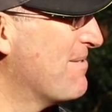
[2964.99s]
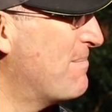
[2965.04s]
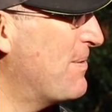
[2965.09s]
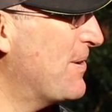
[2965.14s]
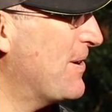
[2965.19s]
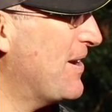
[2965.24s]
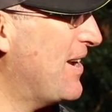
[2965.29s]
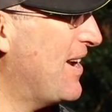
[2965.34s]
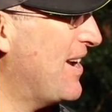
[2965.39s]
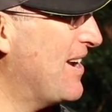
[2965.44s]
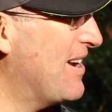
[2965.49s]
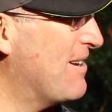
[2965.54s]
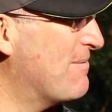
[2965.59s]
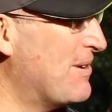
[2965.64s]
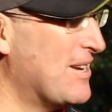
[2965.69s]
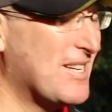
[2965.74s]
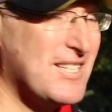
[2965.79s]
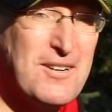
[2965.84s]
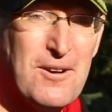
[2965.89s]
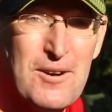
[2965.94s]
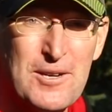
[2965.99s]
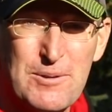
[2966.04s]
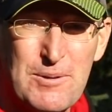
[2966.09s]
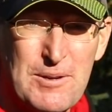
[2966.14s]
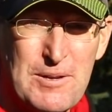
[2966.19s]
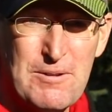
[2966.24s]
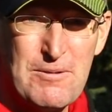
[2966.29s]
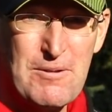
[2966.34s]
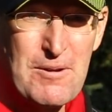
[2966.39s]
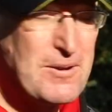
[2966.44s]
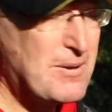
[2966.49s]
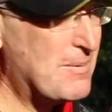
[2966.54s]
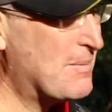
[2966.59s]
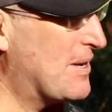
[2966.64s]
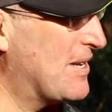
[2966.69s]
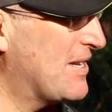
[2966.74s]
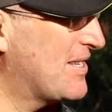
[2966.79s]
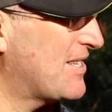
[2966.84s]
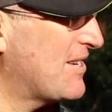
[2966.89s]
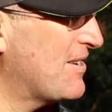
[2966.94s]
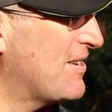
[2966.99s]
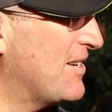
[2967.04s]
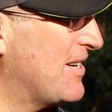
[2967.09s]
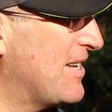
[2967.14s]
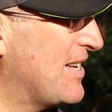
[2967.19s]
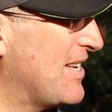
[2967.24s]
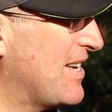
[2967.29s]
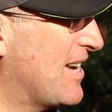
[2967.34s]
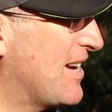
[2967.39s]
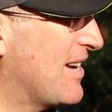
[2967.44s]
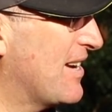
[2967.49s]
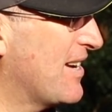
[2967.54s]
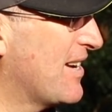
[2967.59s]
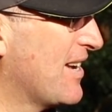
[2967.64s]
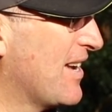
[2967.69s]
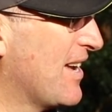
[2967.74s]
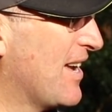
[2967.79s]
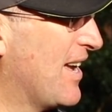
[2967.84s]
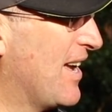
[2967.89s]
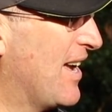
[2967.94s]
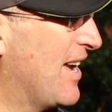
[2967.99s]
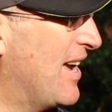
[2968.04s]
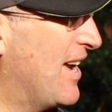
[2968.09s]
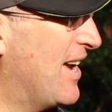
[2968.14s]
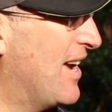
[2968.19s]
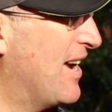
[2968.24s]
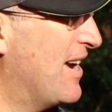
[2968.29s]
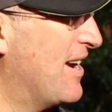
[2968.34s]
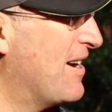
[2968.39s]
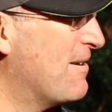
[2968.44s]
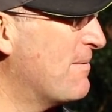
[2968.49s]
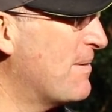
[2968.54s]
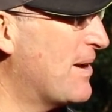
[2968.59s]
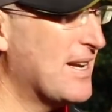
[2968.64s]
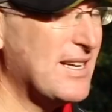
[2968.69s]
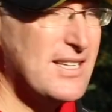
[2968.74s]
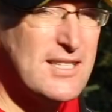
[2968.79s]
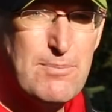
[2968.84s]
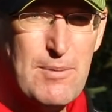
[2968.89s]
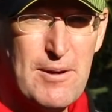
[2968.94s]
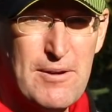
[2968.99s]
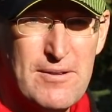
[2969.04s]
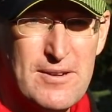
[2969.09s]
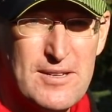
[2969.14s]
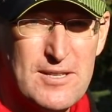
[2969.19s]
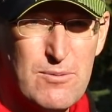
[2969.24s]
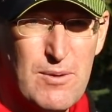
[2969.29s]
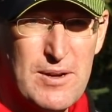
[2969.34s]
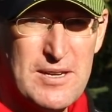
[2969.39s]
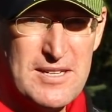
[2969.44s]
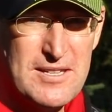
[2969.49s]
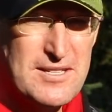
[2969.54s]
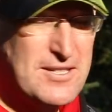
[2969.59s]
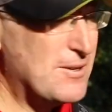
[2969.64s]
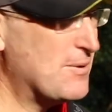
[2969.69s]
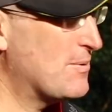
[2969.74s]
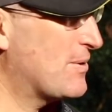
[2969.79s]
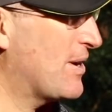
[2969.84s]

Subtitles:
But it's nice when you're on them, and it's certainly an experience when you do